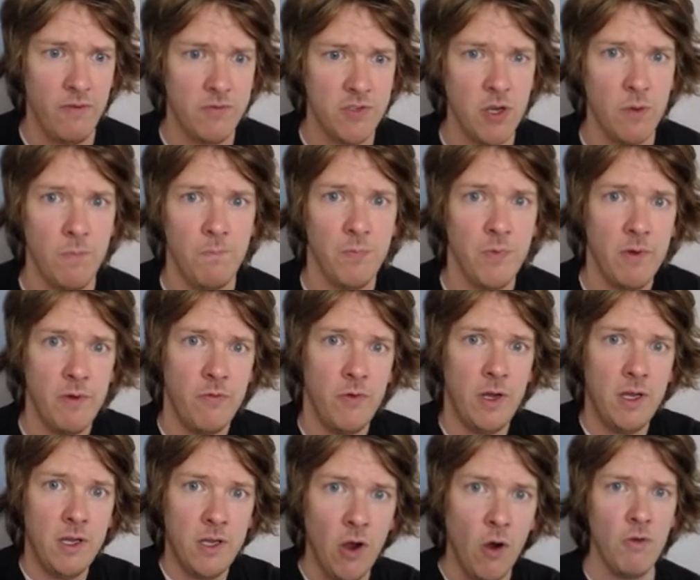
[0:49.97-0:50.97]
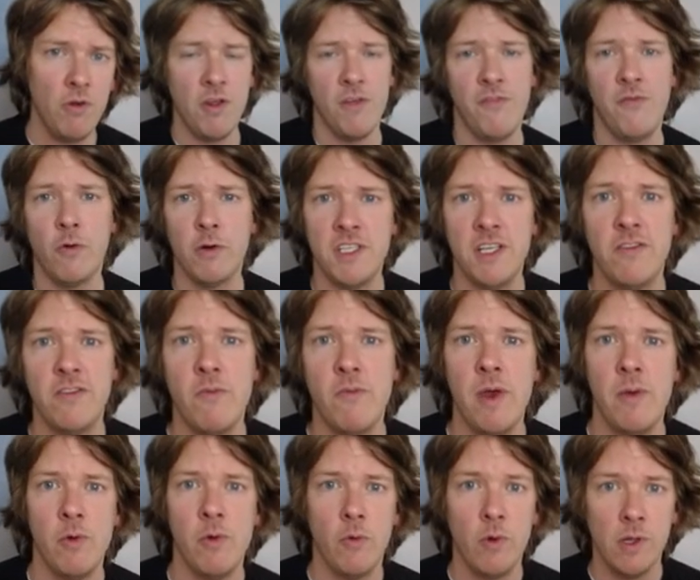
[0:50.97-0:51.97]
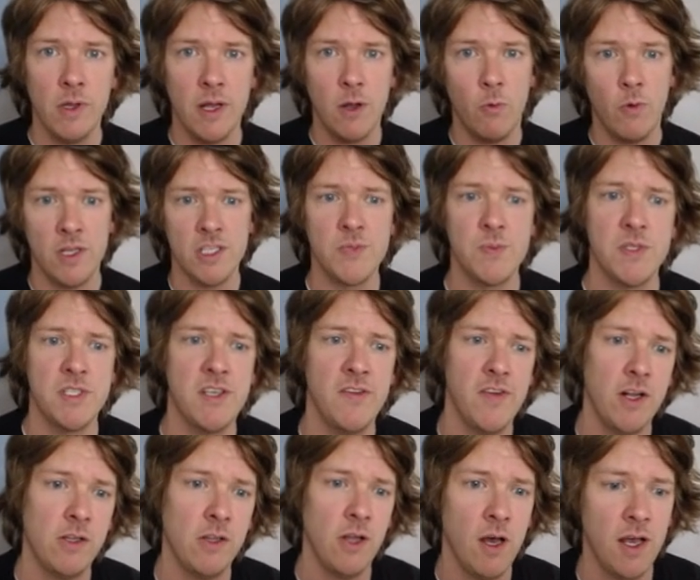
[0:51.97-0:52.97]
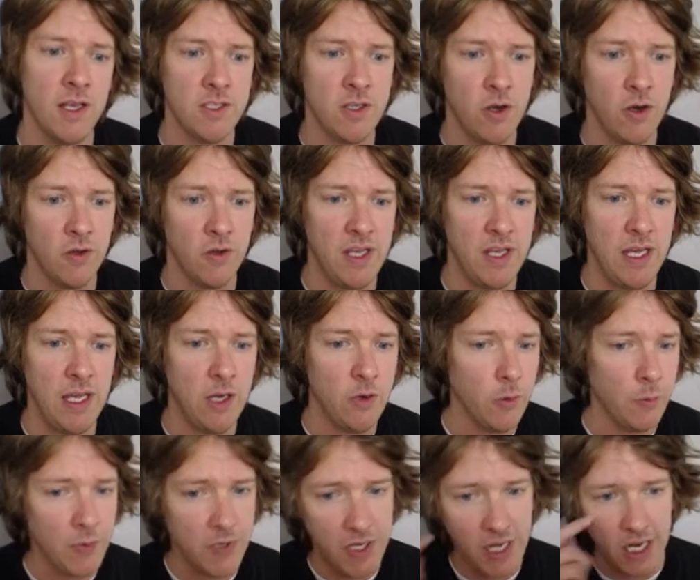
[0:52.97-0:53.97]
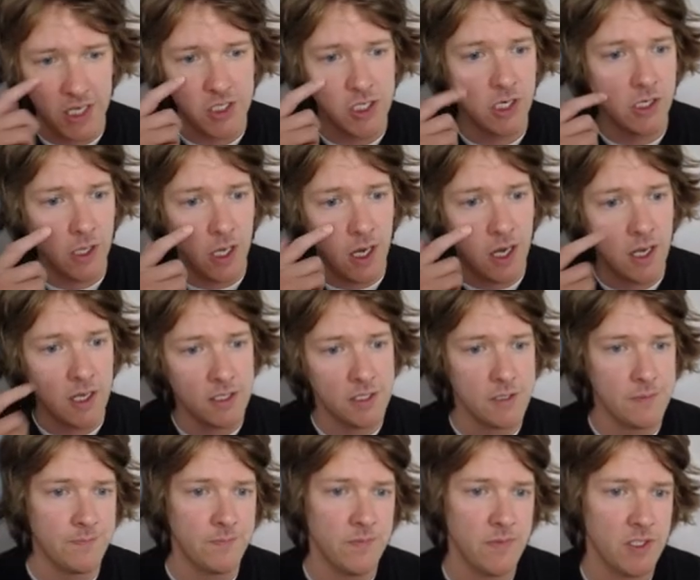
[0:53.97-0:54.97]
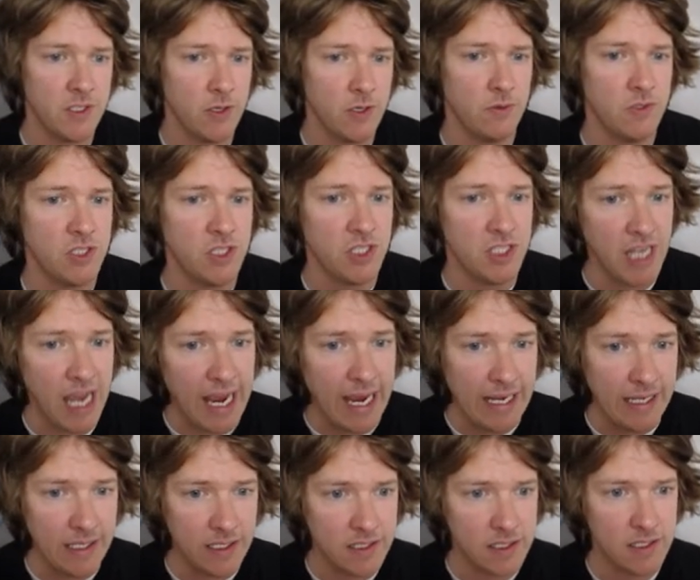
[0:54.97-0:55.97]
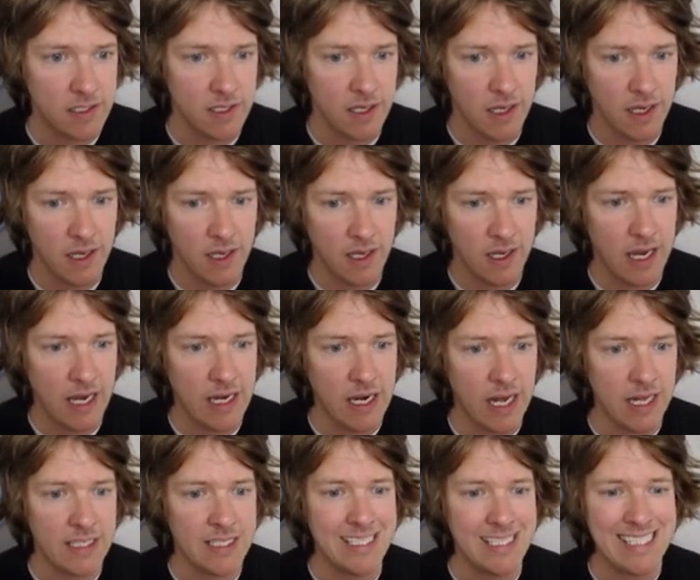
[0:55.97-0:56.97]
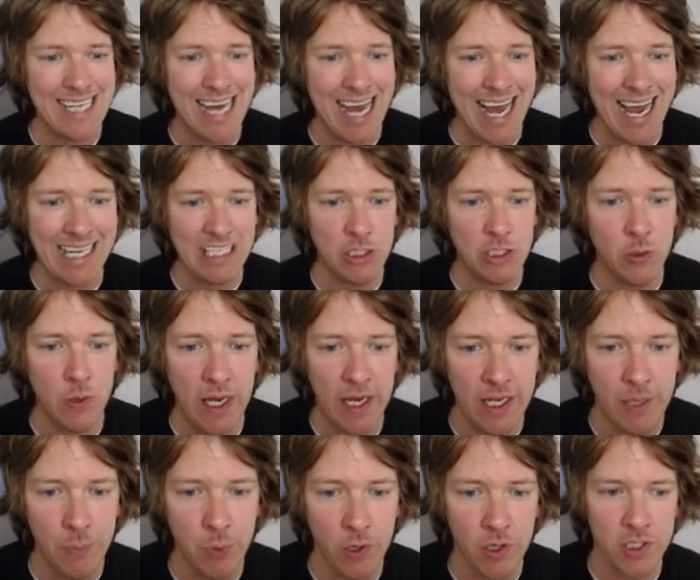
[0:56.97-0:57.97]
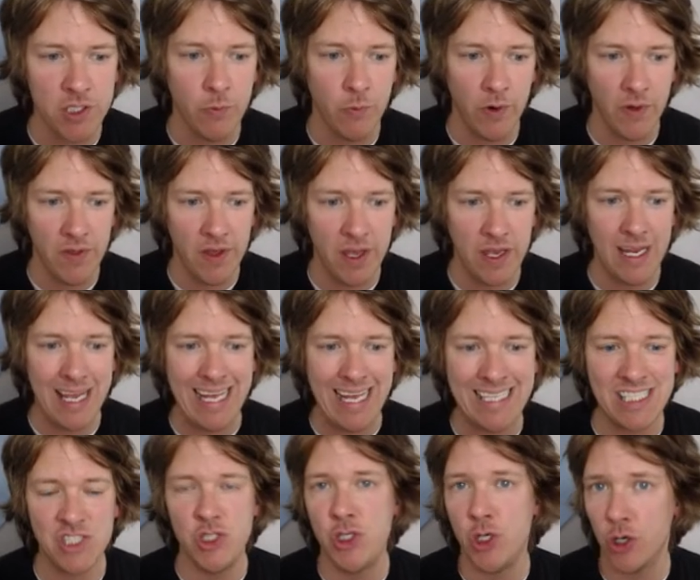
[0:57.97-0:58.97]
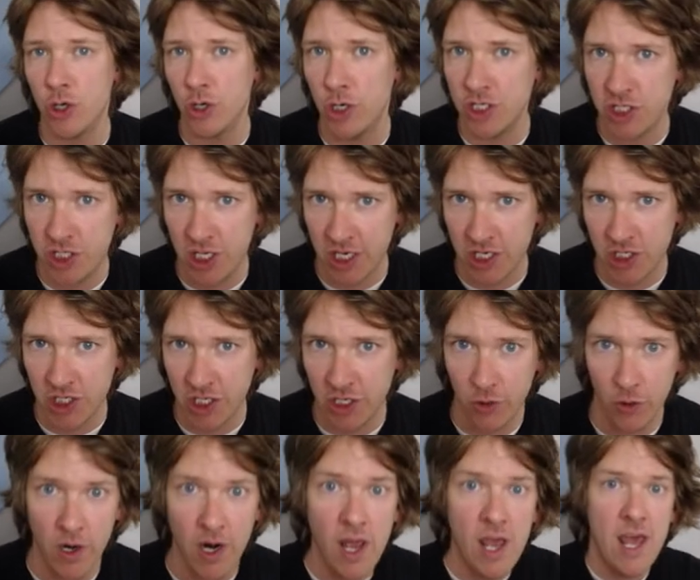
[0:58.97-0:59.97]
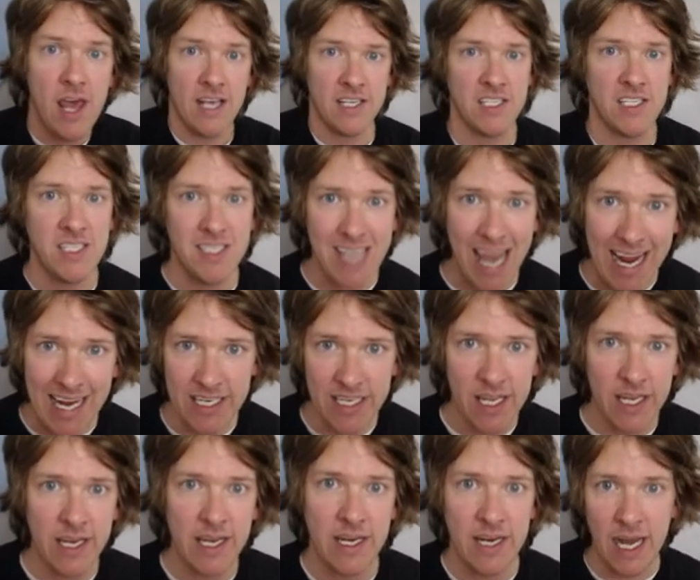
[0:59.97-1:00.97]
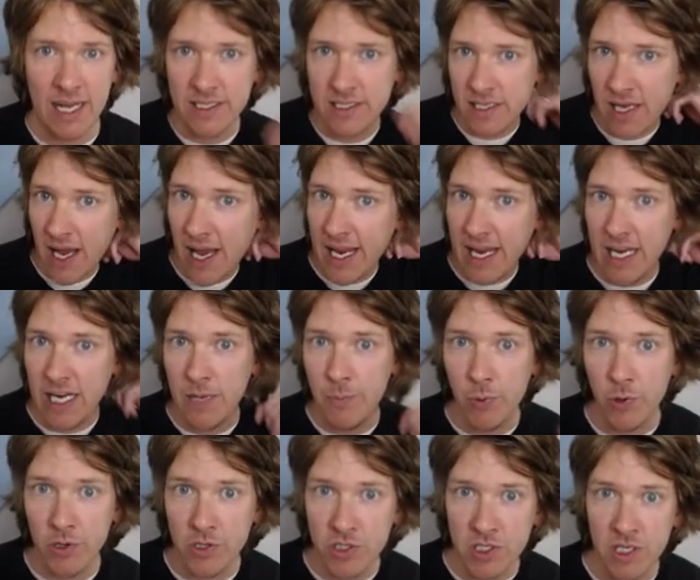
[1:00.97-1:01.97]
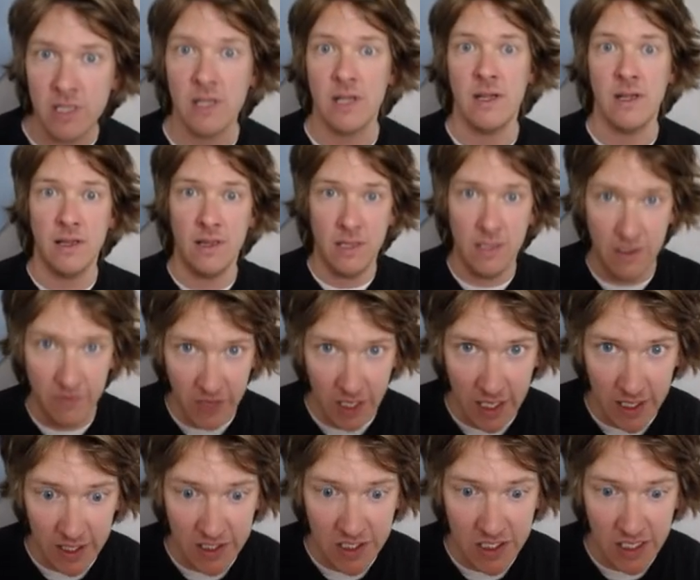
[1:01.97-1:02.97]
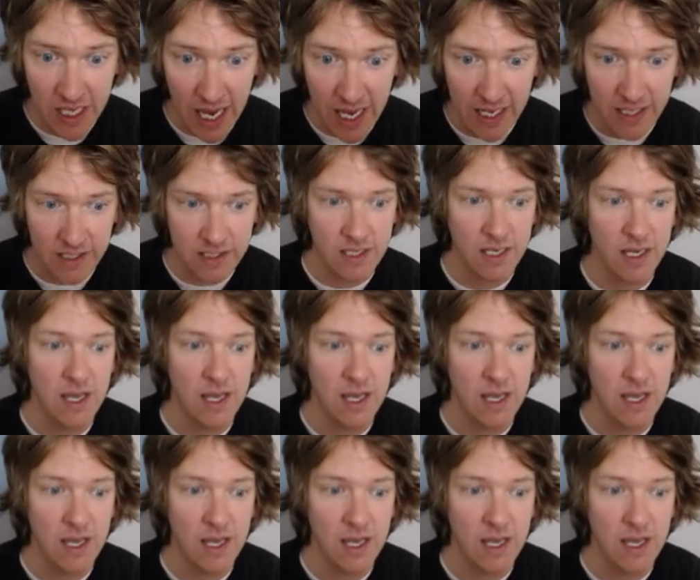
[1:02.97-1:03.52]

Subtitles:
So if we go into the 14th Amendment, we look at one specific clause called the Equal Protection Clause. So states cannot deny to any person within its jurisdiction, or a state cannot deny any person living in the state